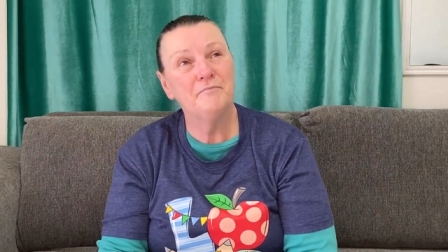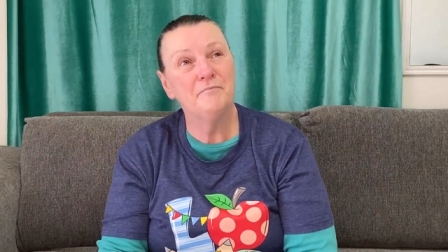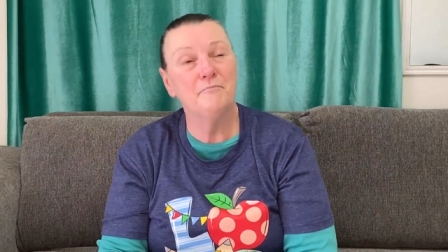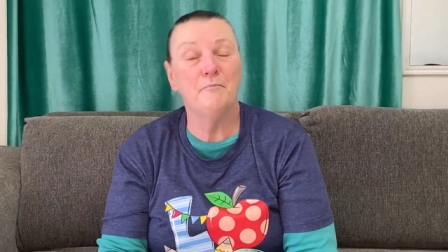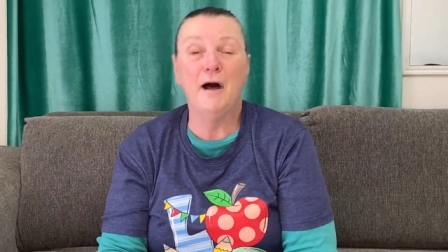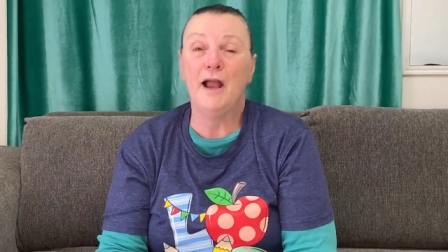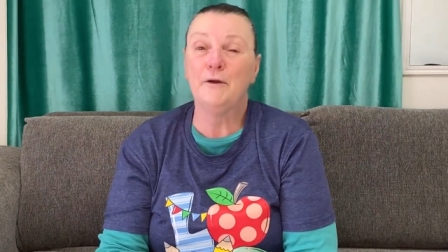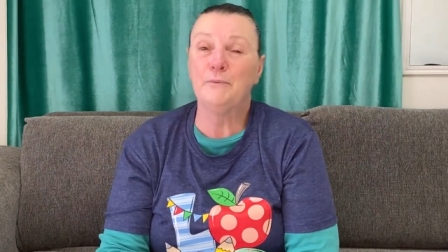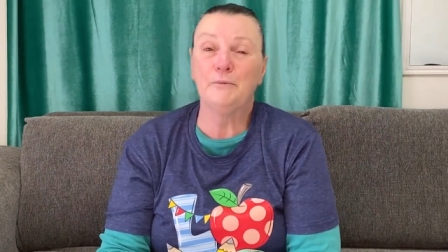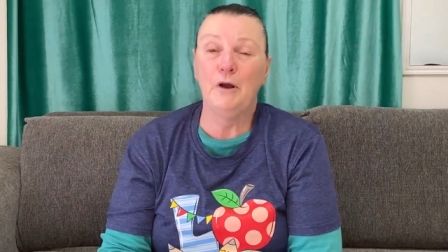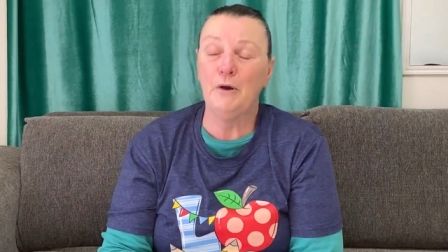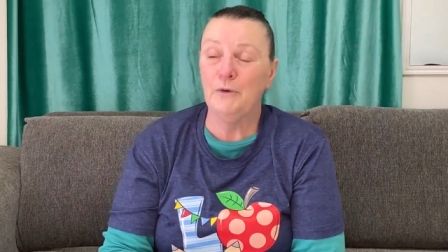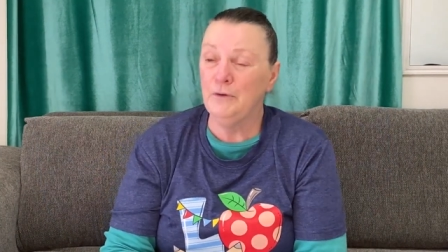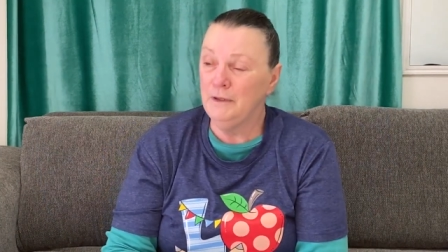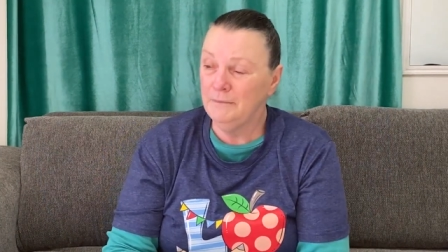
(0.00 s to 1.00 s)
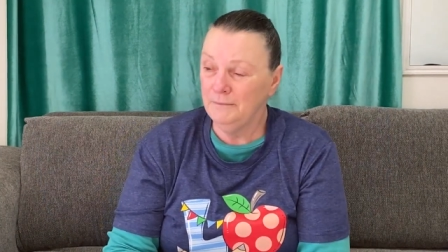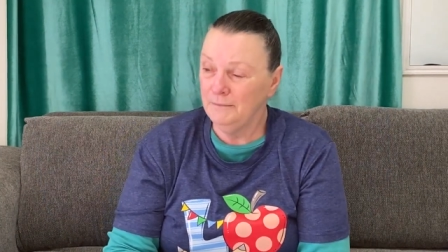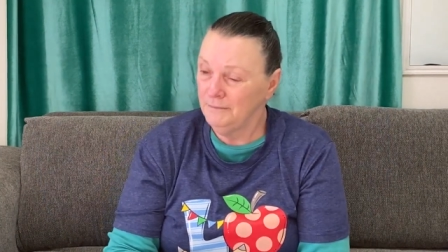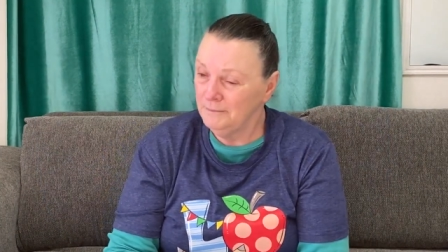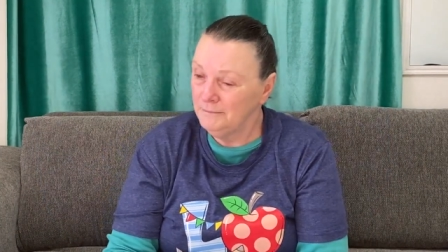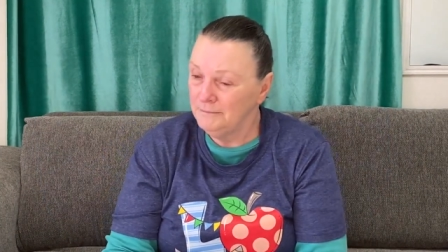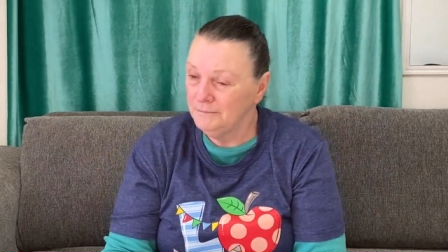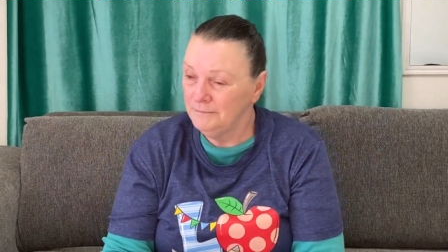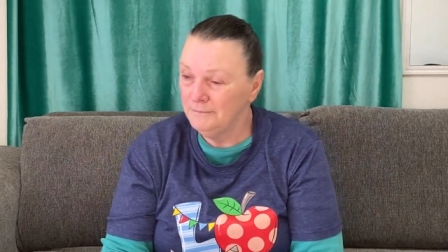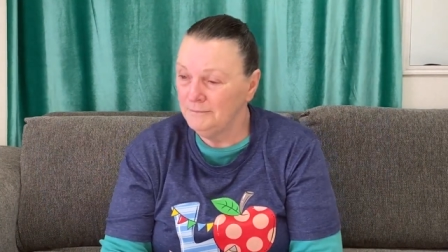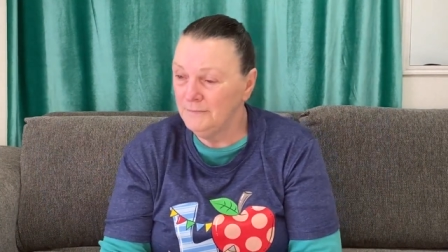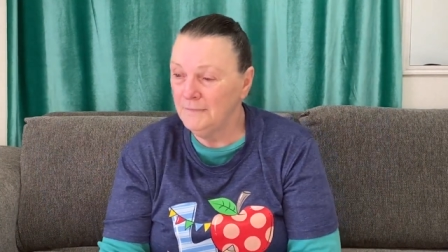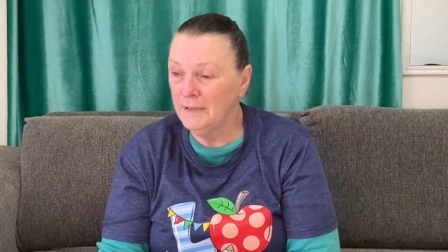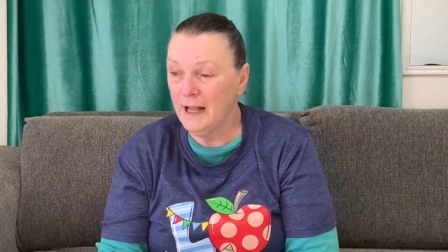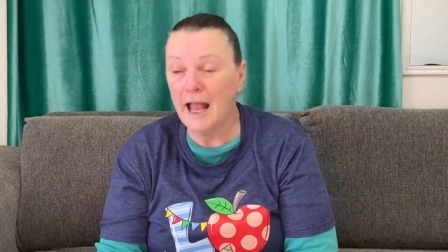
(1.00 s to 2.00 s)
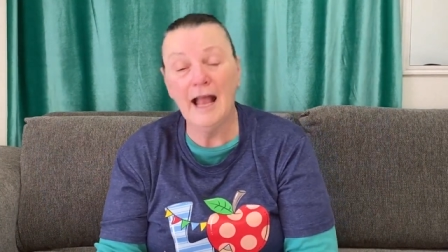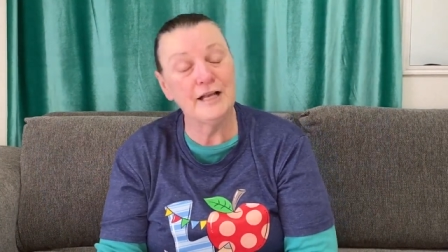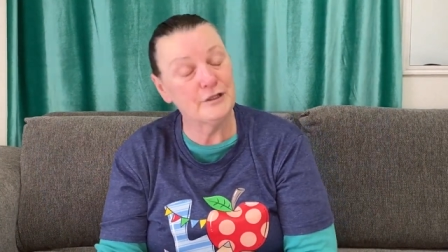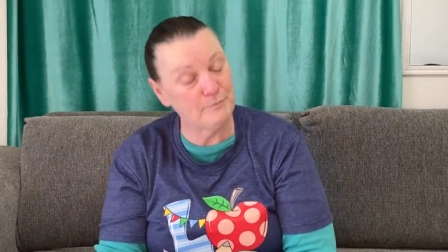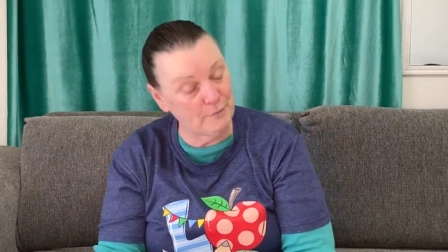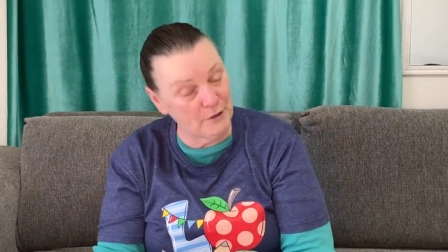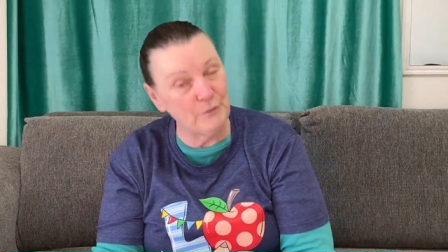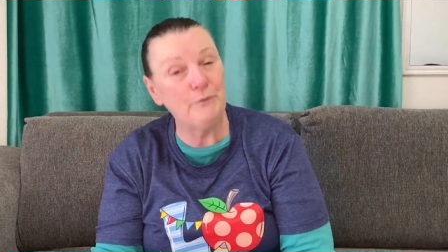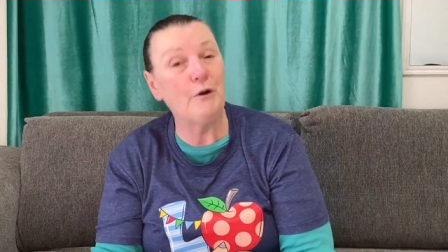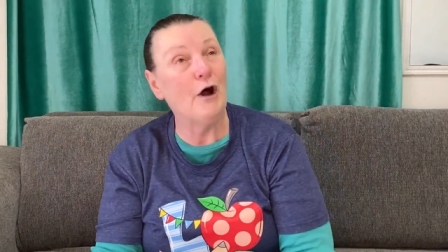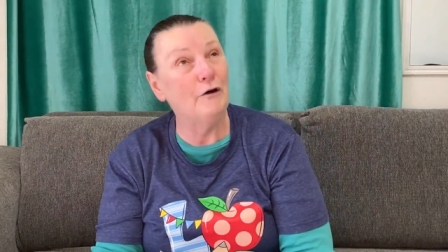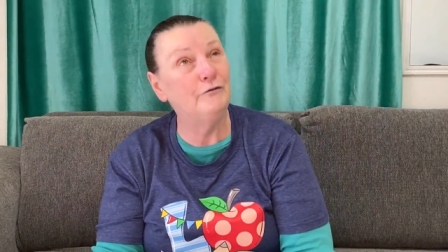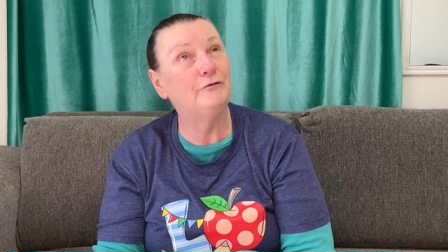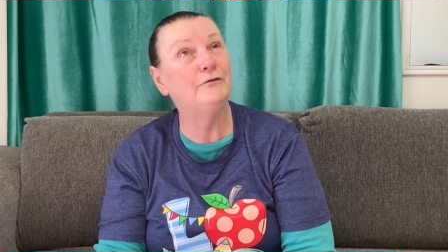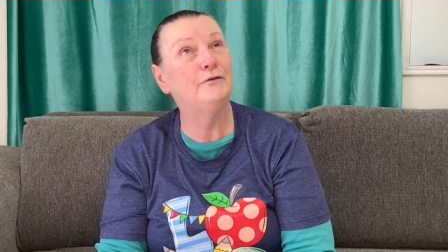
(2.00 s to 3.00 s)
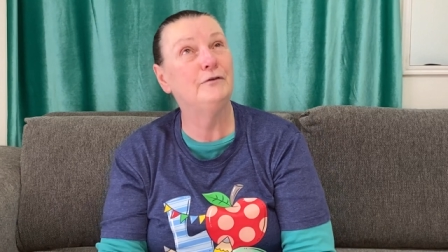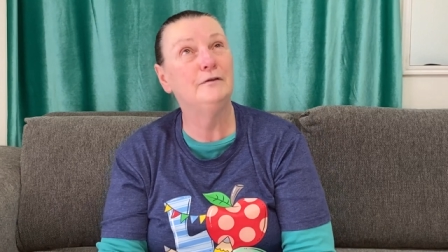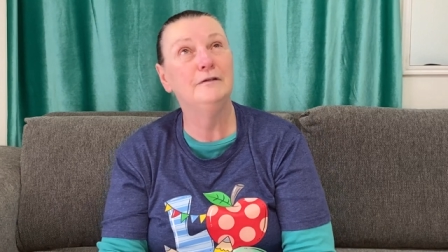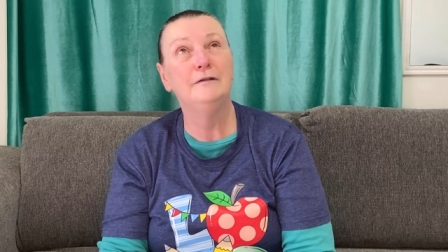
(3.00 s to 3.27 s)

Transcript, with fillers: My road has been rough,